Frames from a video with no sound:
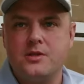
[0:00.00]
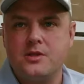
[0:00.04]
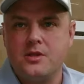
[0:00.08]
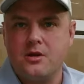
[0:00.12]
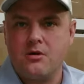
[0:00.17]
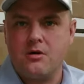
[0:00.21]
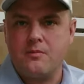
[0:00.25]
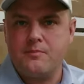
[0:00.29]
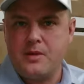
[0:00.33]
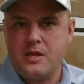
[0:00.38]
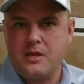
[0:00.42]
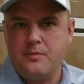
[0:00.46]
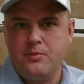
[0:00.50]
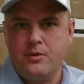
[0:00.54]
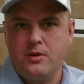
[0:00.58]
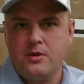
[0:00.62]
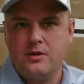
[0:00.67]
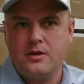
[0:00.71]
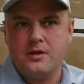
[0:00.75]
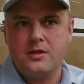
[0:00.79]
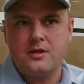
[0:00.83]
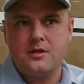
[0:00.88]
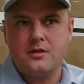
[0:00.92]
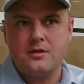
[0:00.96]
There are
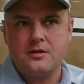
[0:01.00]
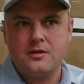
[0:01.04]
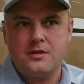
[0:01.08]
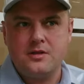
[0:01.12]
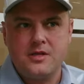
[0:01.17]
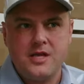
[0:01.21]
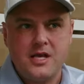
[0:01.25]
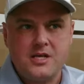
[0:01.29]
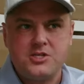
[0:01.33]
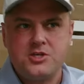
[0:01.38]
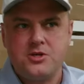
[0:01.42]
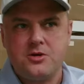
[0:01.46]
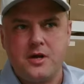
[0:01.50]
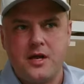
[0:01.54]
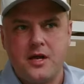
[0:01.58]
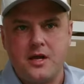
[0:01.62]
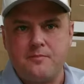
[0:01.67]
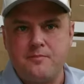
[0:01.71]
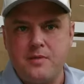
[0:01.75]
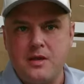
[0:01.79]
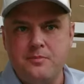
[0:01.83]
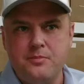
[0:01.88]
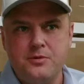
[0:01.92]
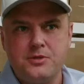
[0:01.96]
people
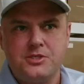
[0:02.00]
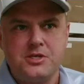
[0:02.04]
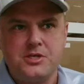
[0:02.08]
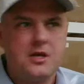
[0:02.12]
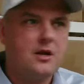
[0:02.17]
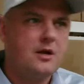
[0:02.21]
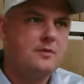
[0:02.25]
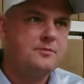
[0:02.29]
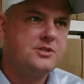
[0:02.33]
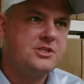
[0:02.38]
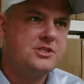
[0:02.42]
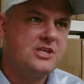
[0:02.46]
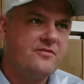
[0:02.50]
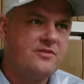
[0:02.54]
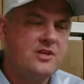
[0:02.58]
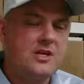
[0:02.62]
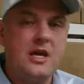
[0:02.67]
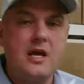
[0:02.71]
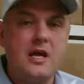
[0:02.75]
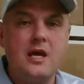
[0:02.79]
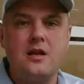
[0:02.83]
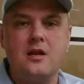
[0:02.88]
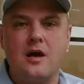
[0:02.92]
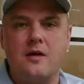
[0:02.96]
saying I'm
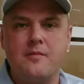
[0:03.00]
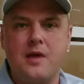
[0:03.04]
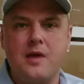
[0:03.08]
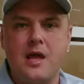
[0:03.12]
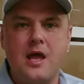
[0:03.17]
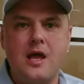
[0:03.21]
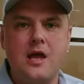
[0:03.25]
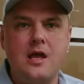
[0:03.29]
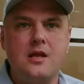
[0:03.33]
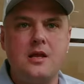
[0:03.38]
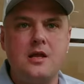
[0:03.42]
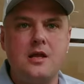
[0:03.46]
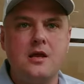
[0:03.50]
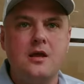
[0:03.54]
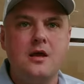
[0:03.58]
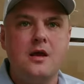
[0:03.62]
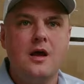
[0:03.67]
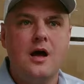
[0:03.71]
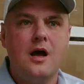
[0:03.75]
78, I'm 80,